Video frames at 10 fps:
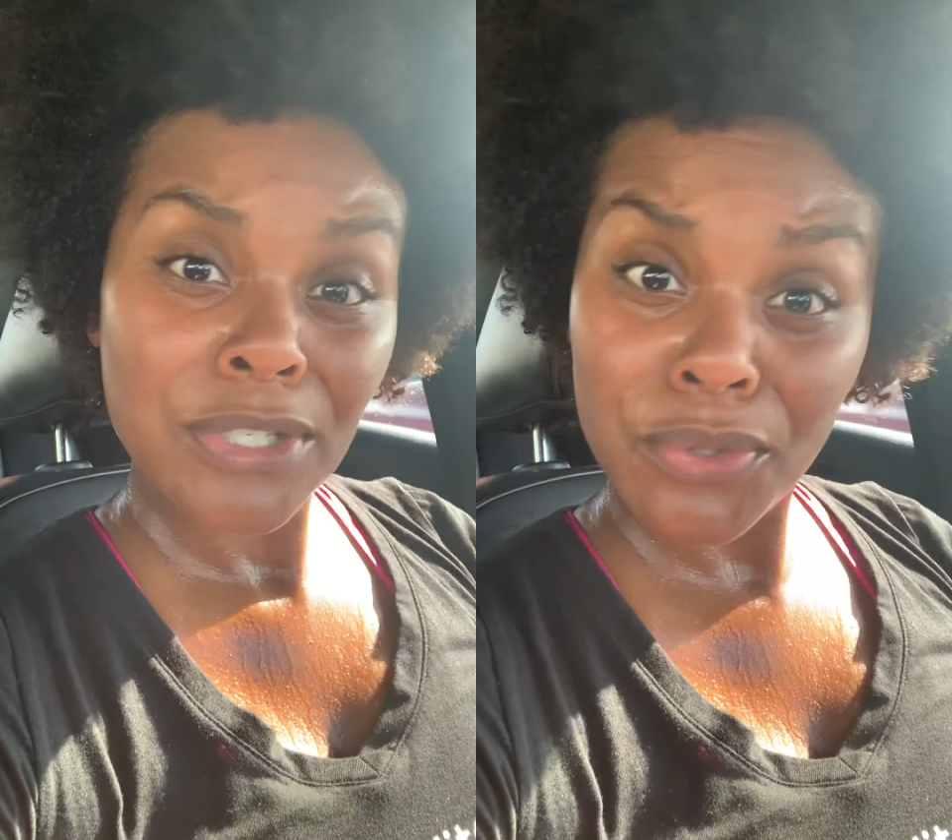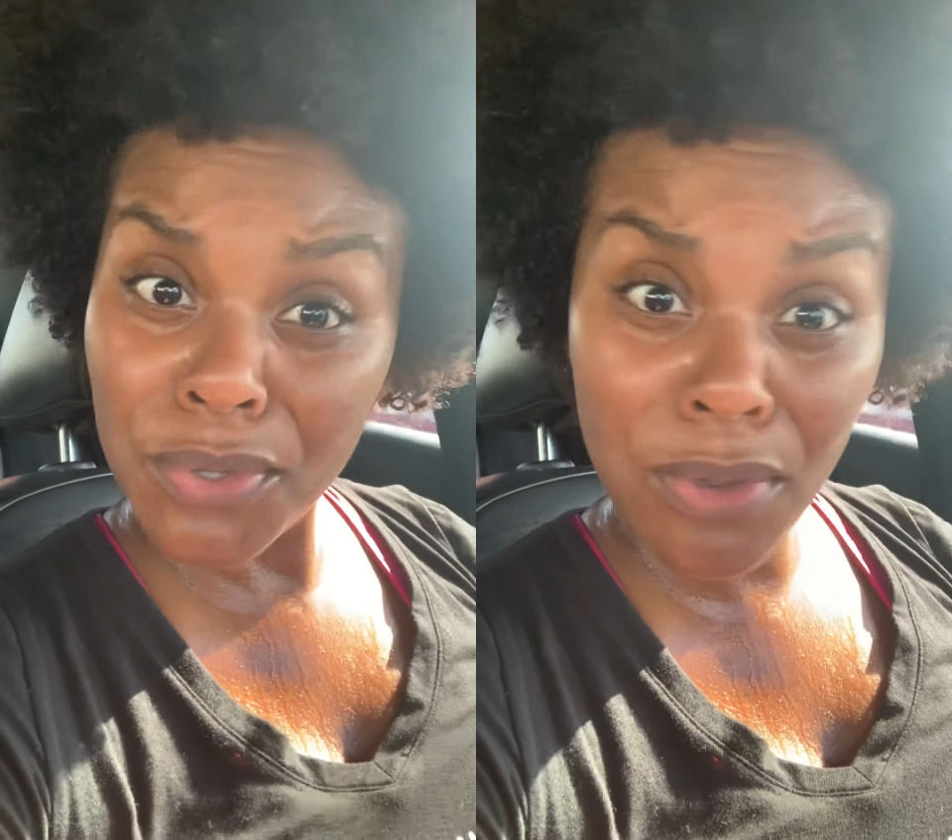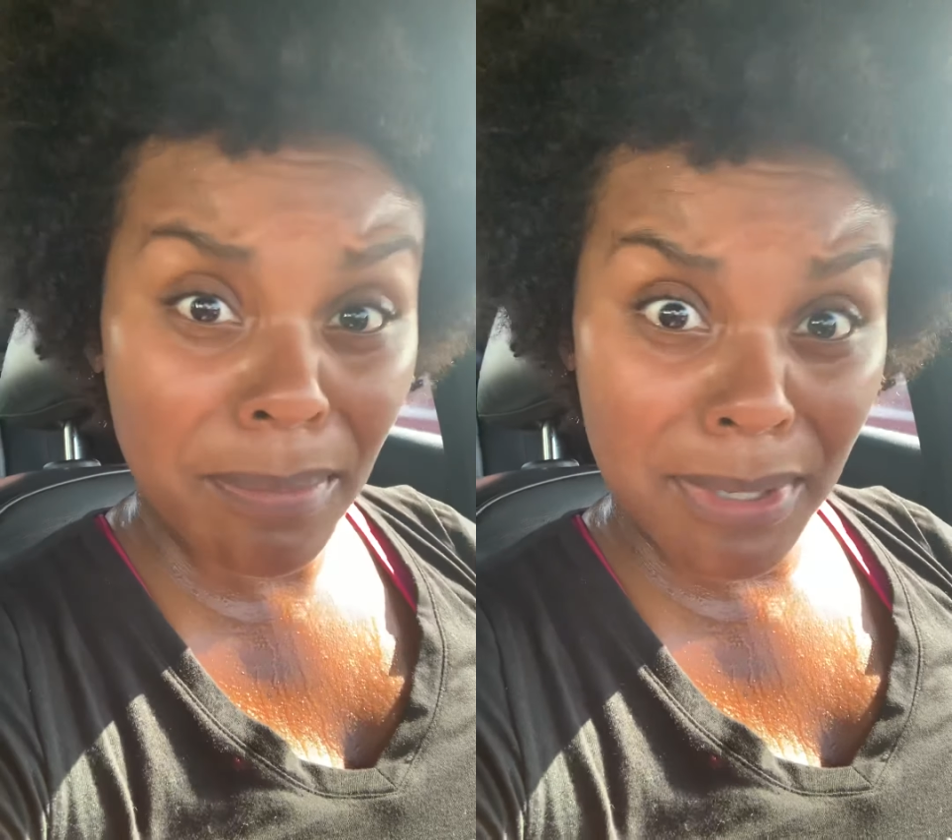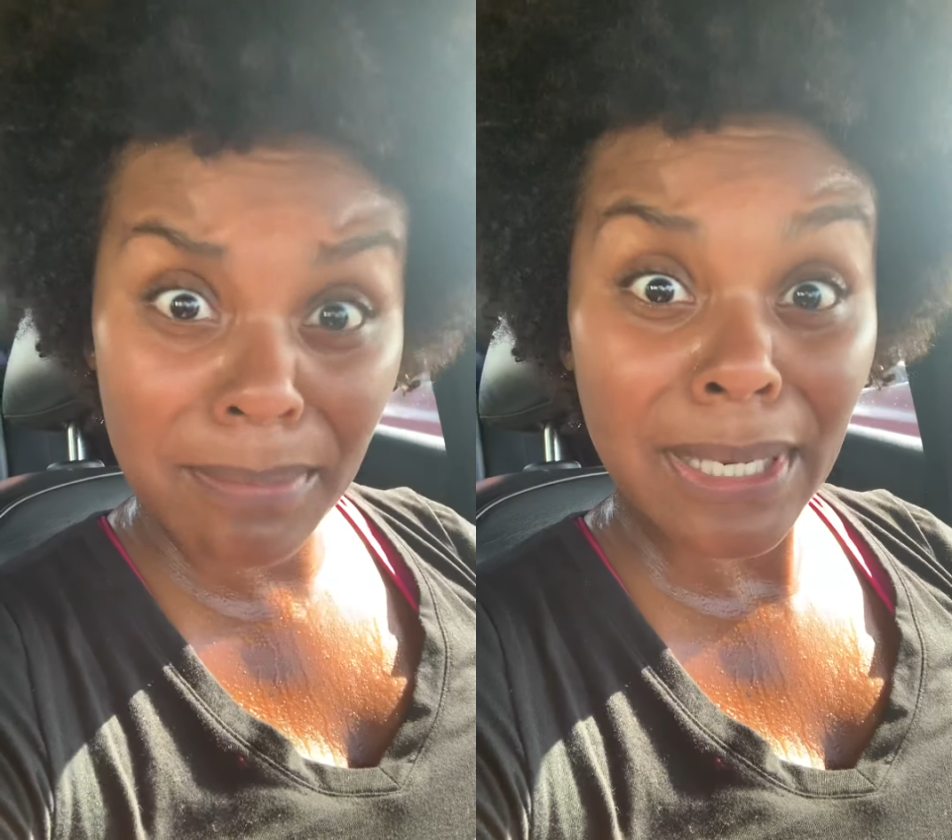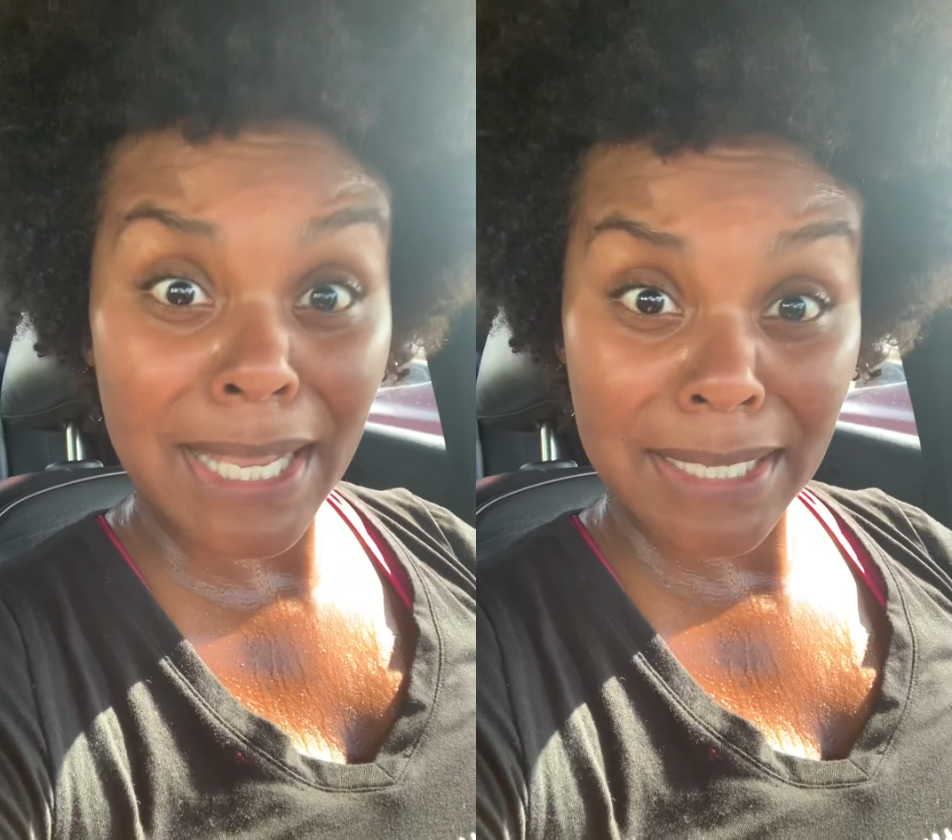so you can
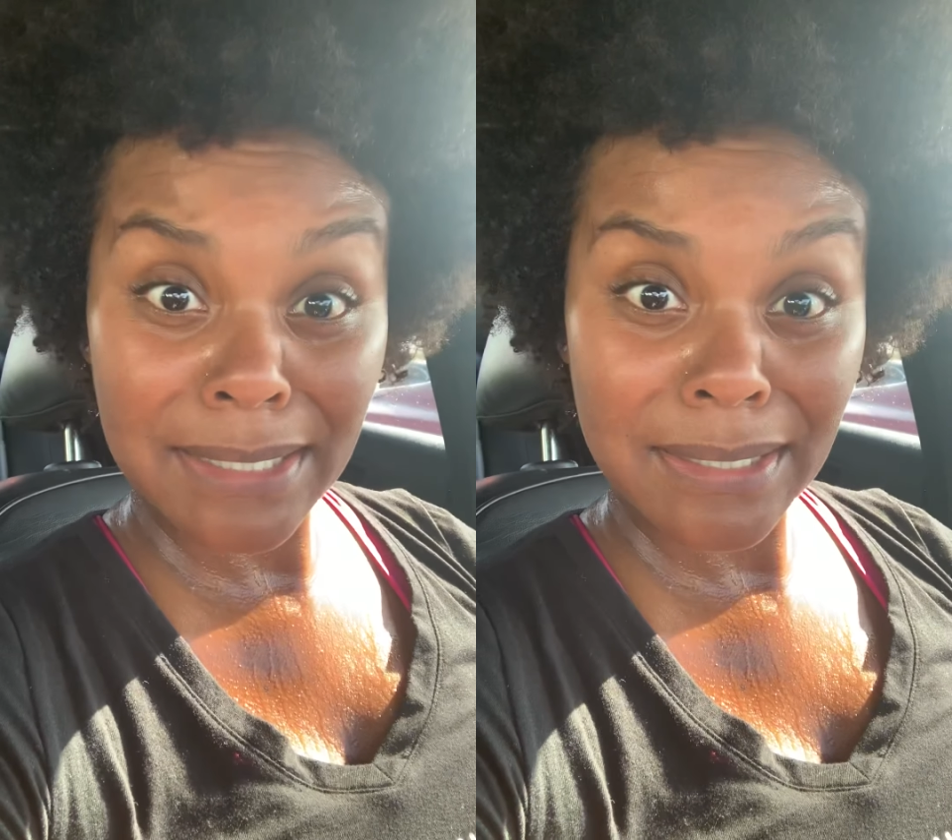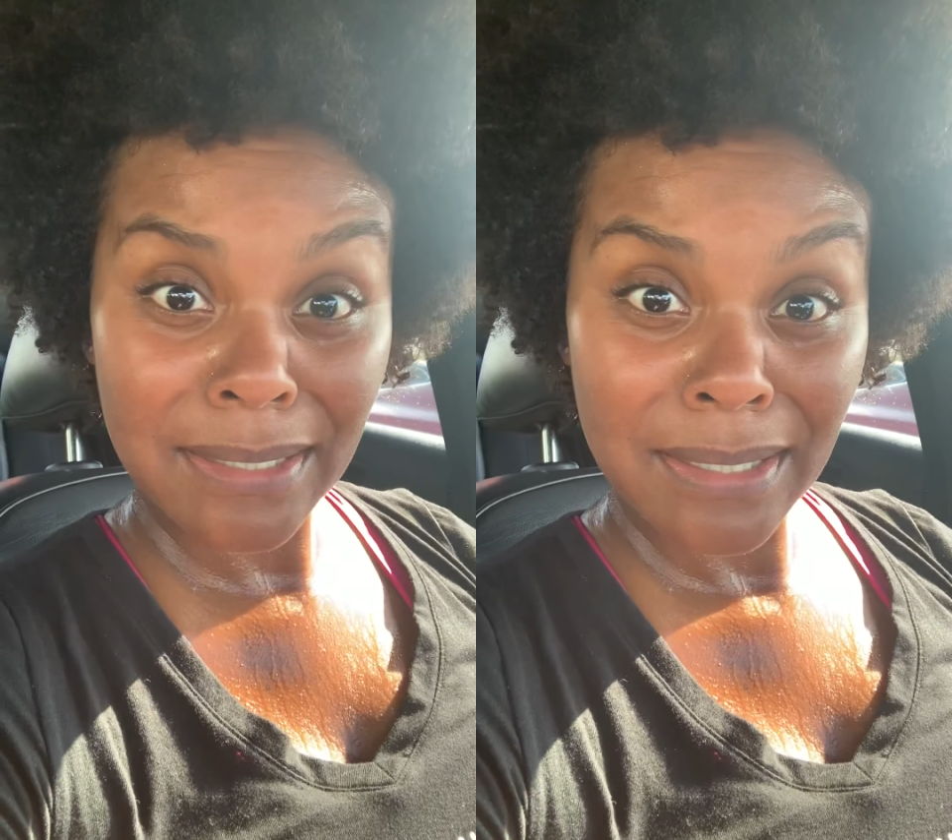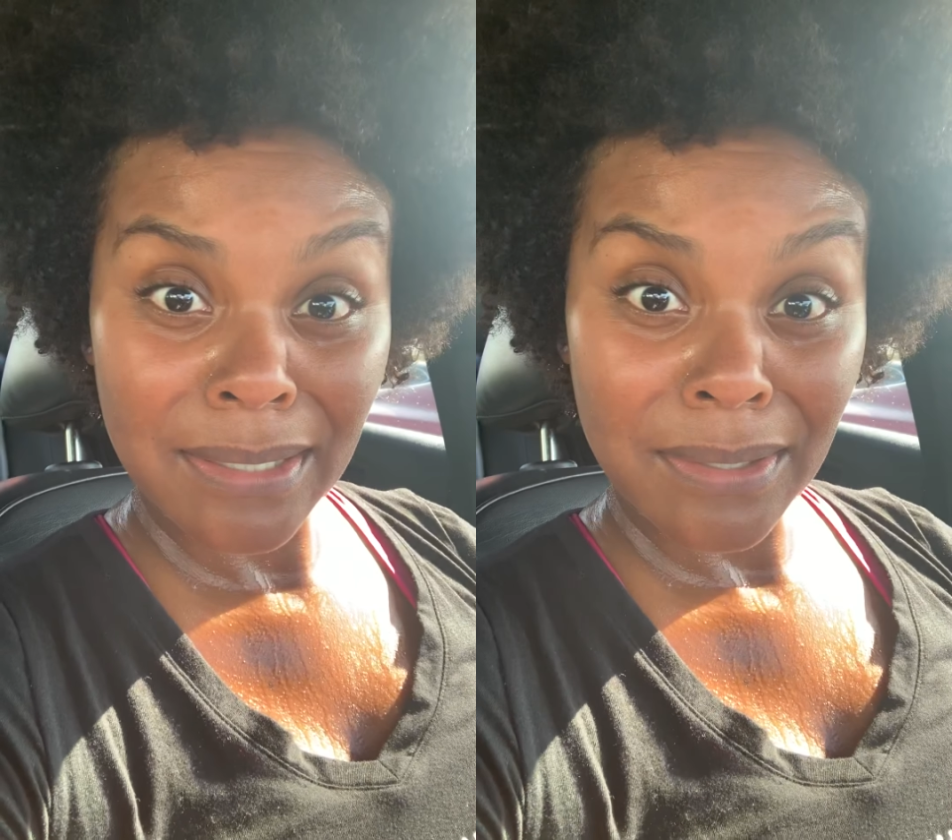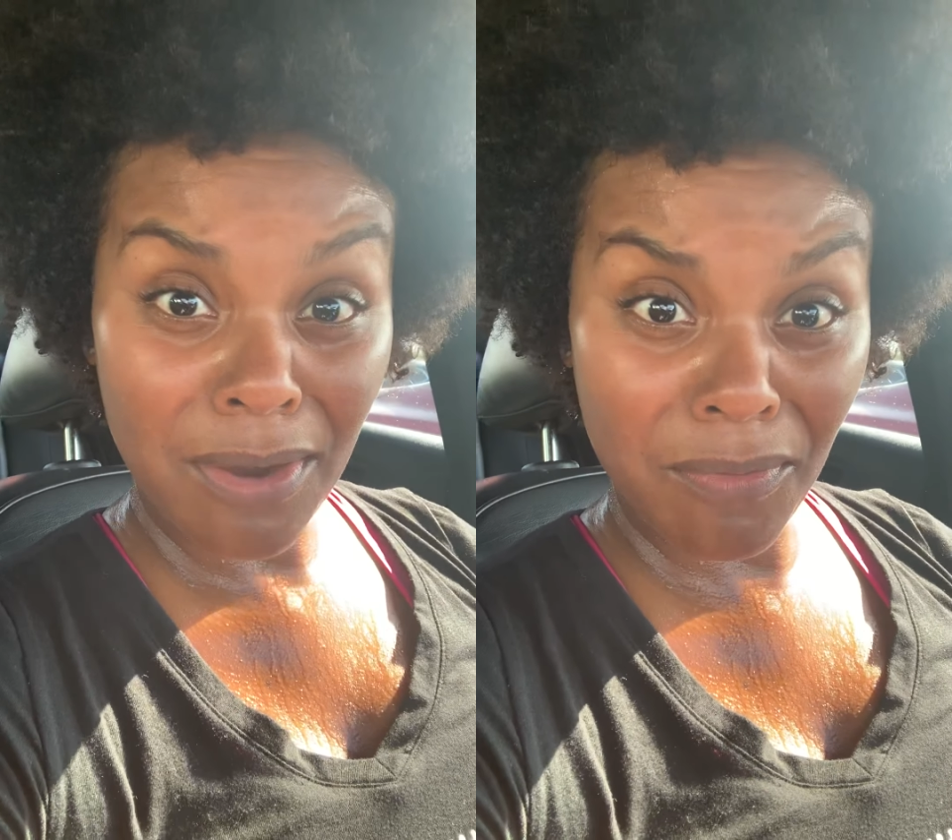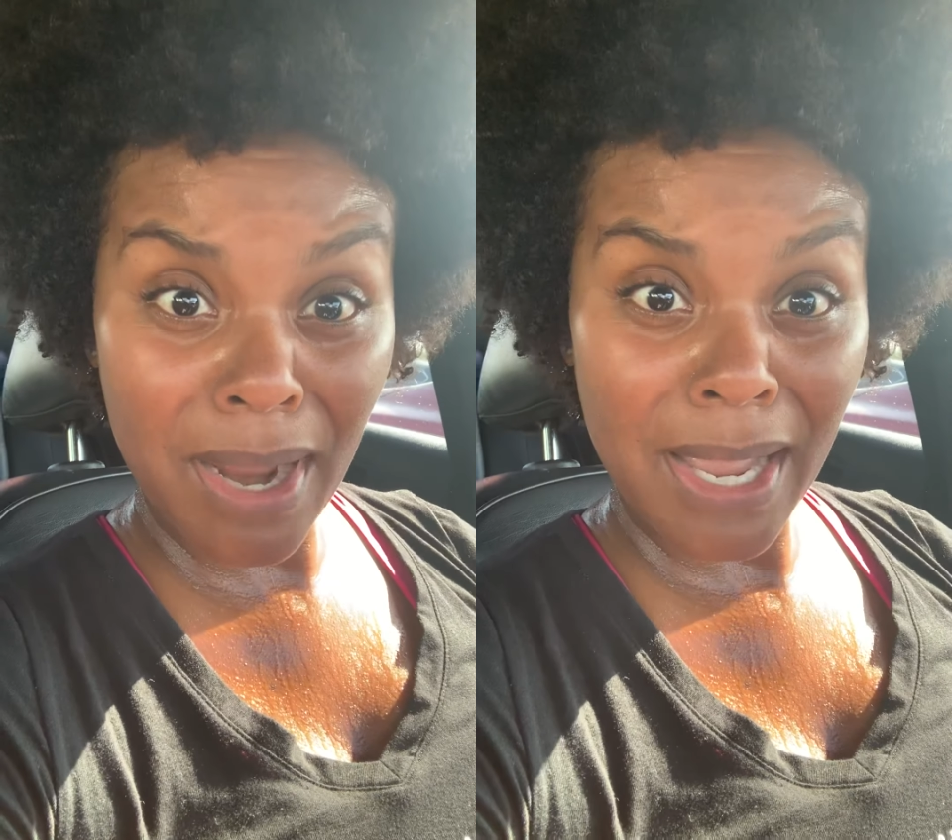be blessed.
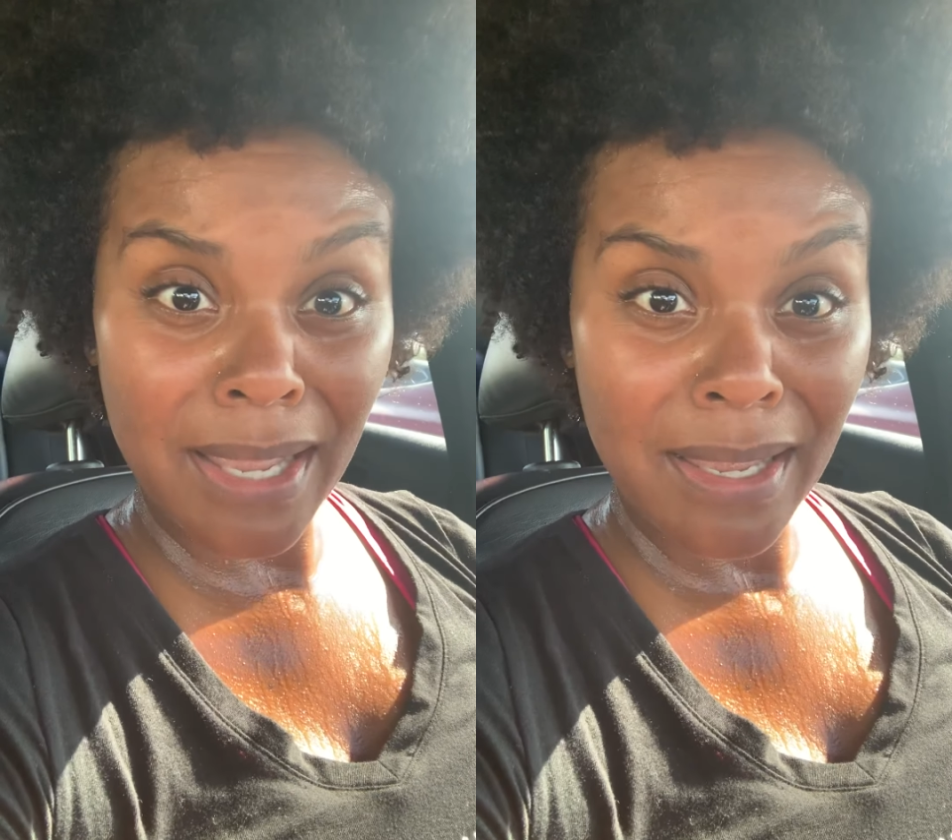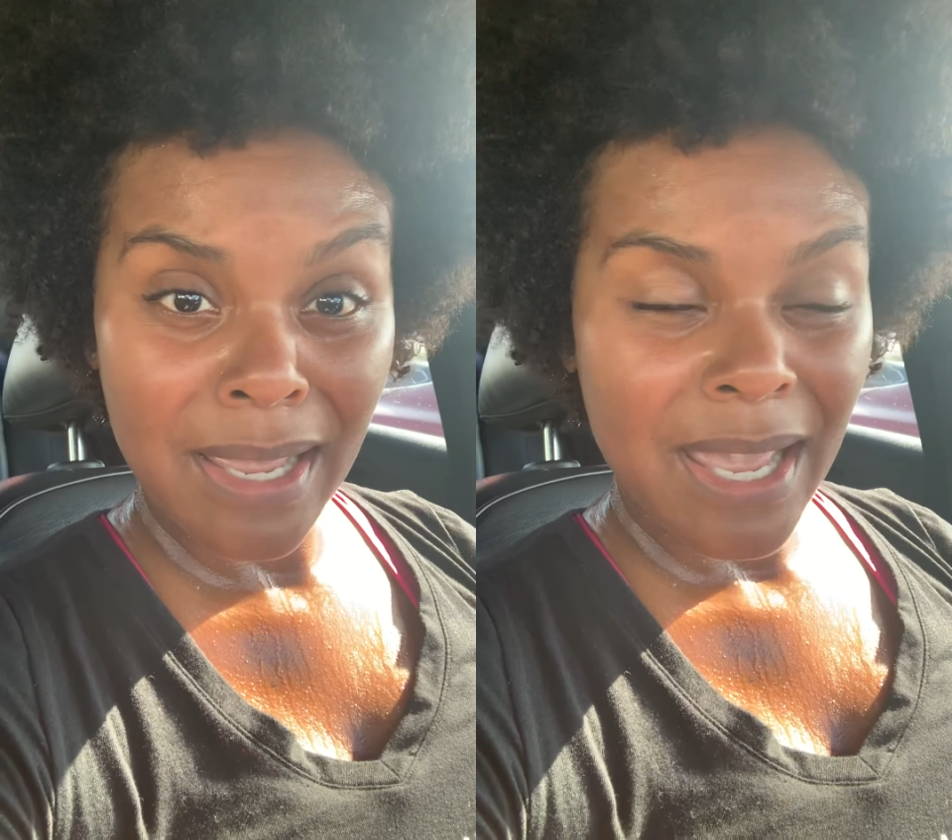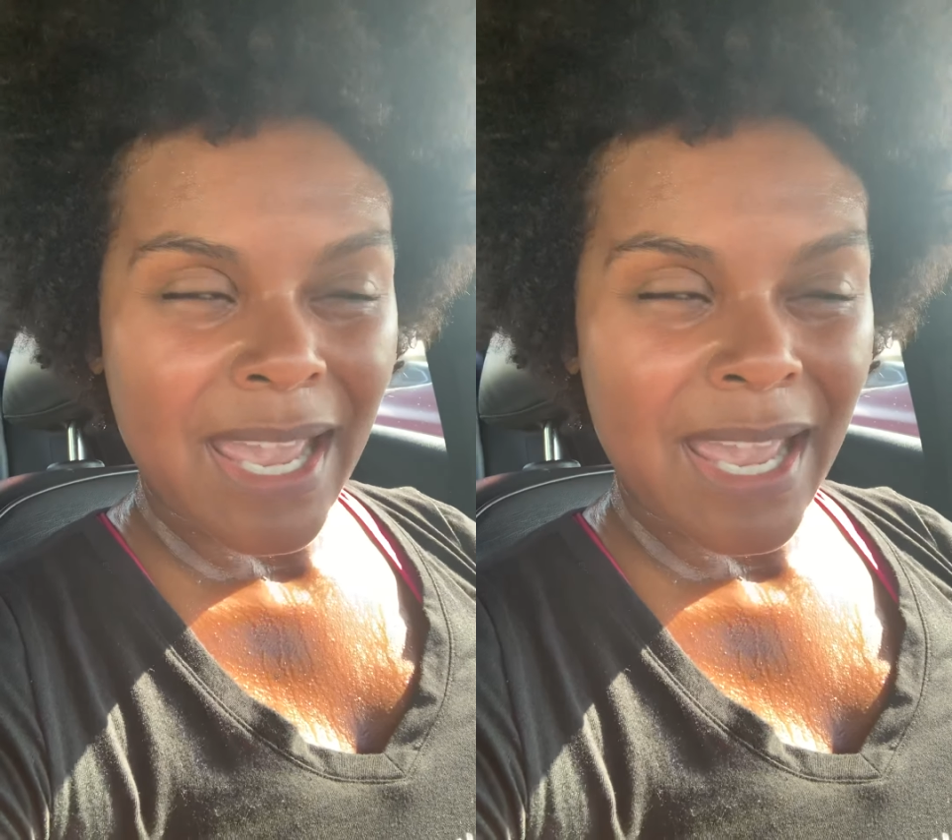All right?